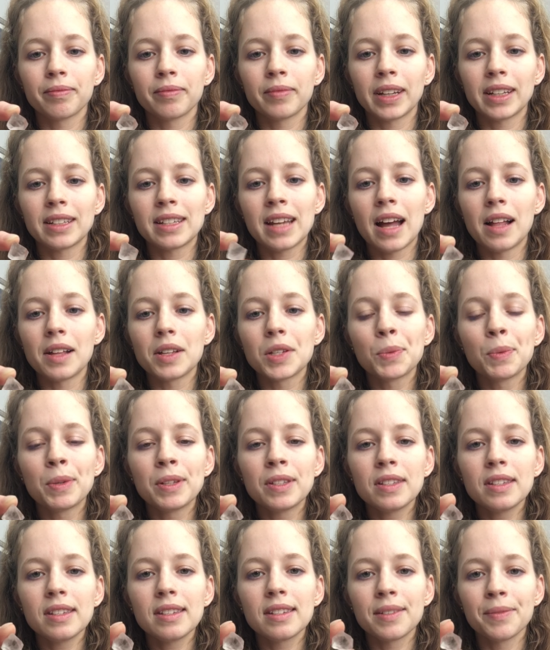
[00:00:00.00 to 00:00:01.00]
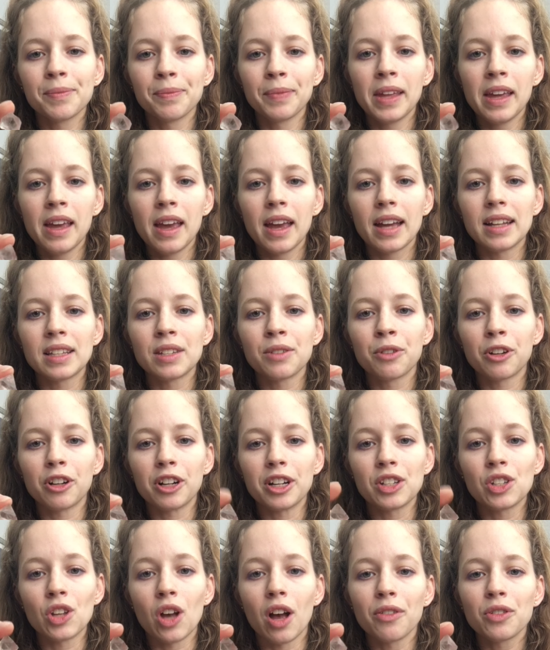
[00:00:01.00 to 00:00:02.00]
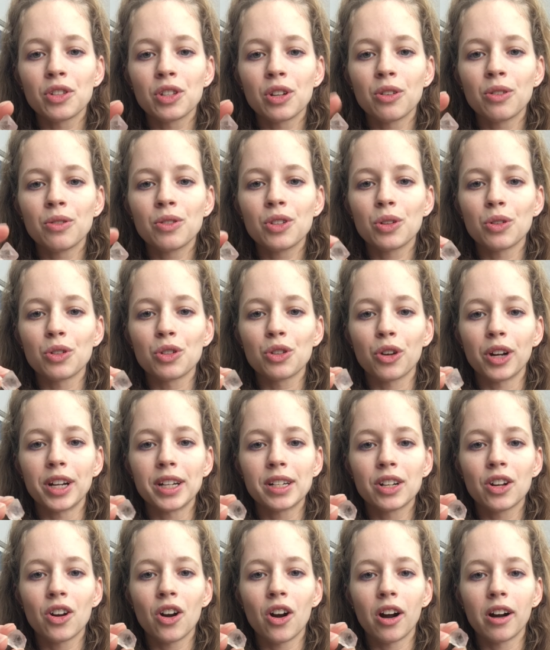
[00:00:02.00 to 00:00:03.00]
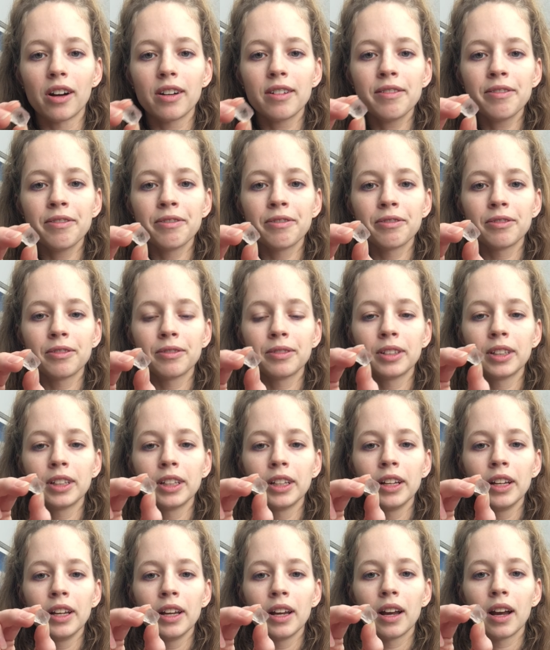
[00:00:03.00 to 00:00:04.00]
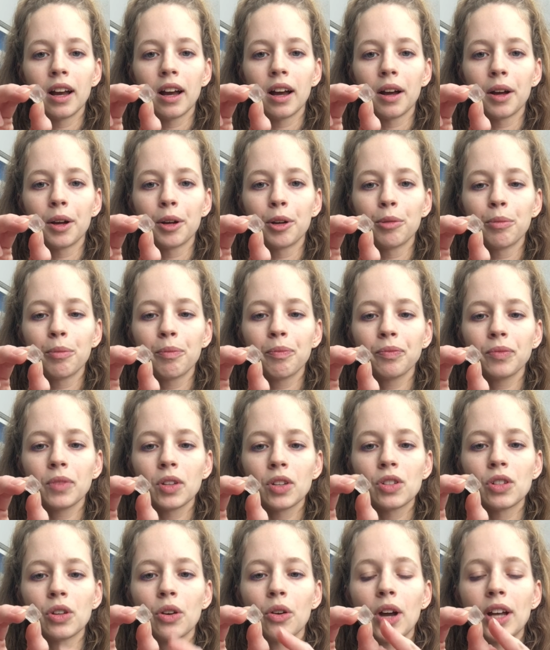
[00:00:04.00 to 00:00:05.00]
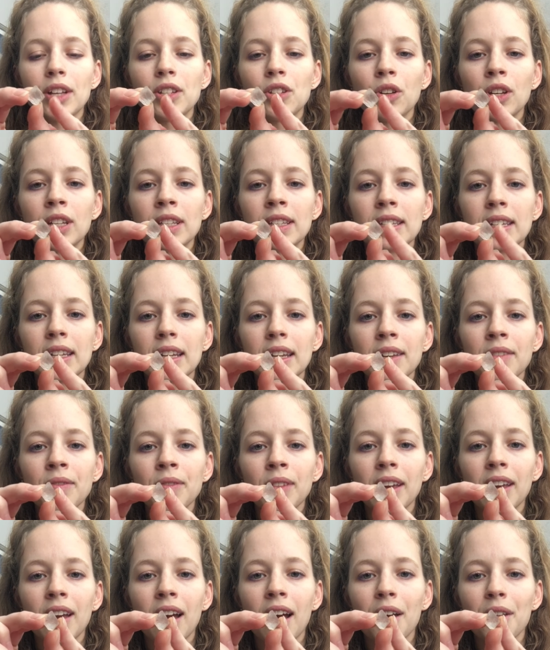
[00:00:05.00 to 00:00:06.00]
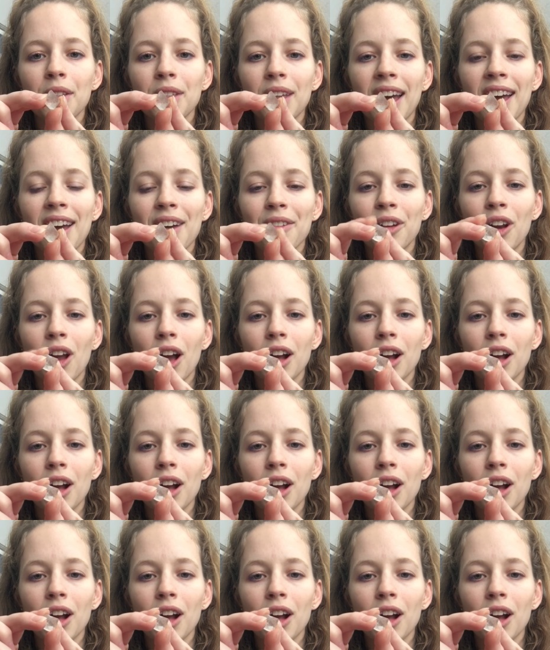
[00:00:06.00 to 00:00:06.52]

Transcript: like talismans. It's a very soft stone, so it's great to carve. So as you can see, I have an